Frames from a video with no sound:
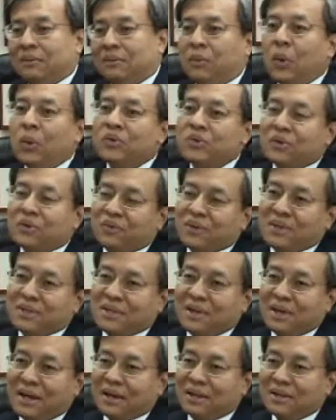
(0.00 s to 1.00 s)
most of
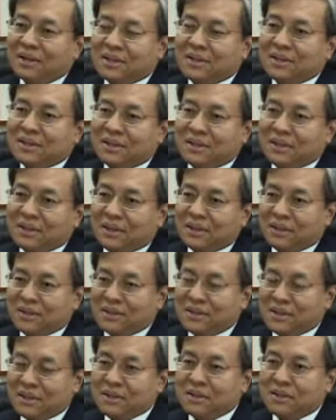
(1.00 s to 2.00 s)
this legacy
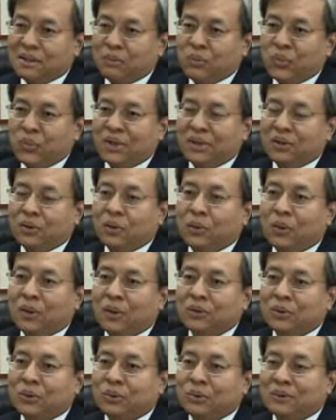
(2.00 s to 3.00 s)
system, when you
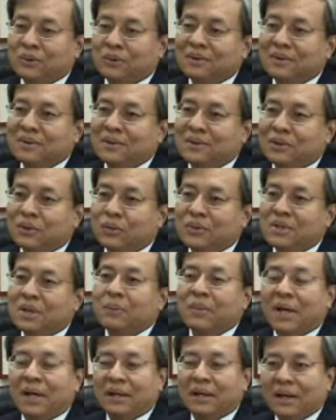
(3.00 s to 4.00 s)
want to do
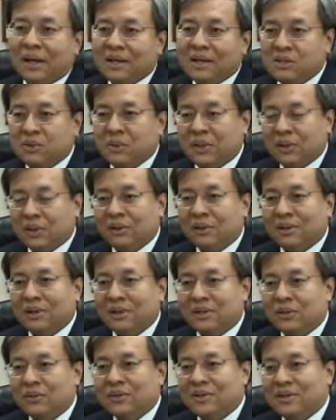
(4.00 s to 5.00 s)
some enhancement on
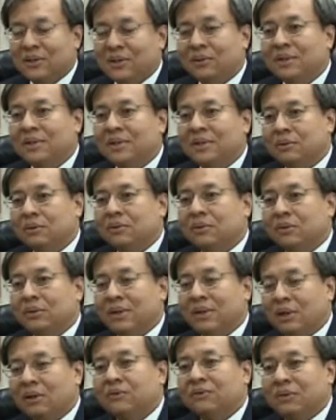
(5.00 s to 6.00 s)
it, you still need to
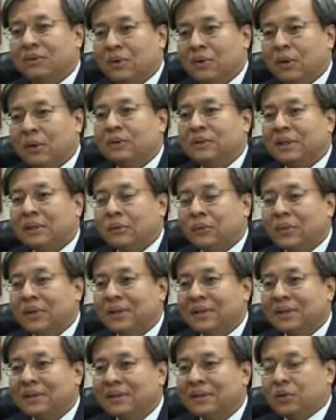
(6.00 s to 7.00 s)
do a lot of coding
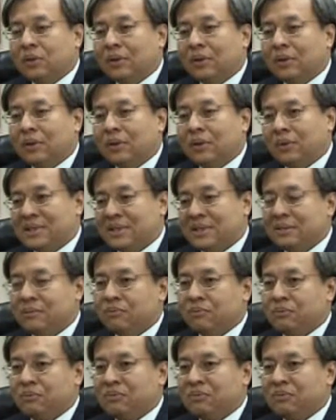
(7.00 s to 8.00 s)
work. So I would
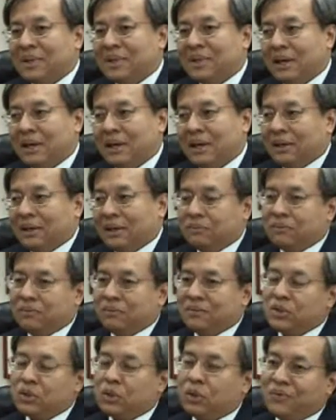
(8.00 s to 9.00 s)
see there are
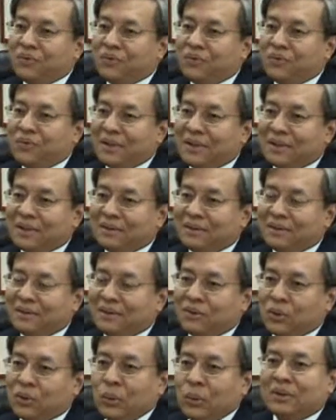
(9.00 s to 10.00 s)
sort of
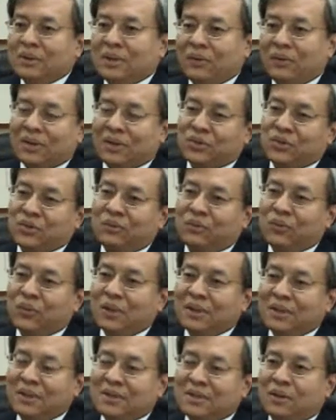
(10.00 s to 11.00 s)
two directions.
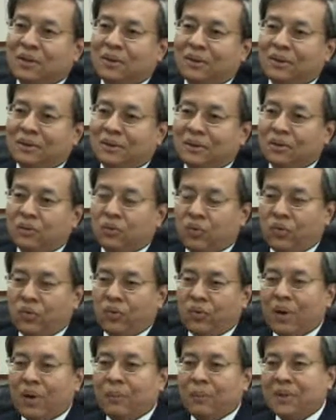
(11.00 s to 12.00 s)
One is on the
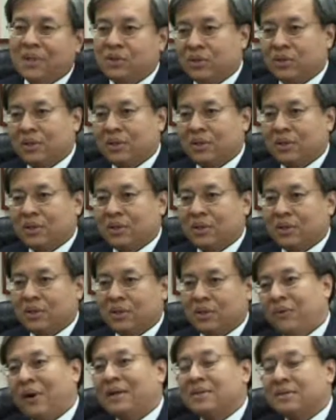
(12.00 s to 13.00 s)
rapid change,
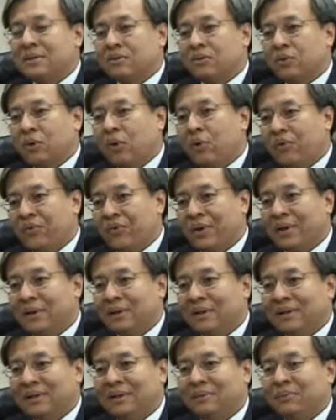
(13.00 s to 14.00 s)
fast
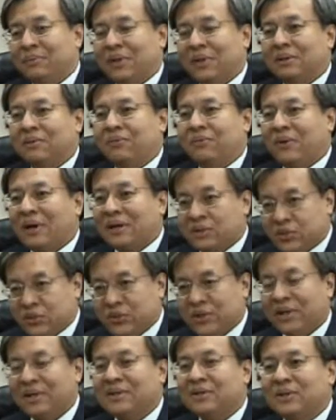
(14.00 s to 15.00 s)
growing but fast
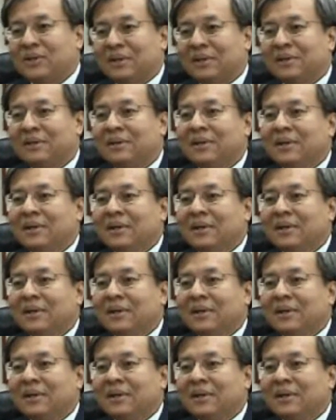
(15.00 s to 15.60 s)
changing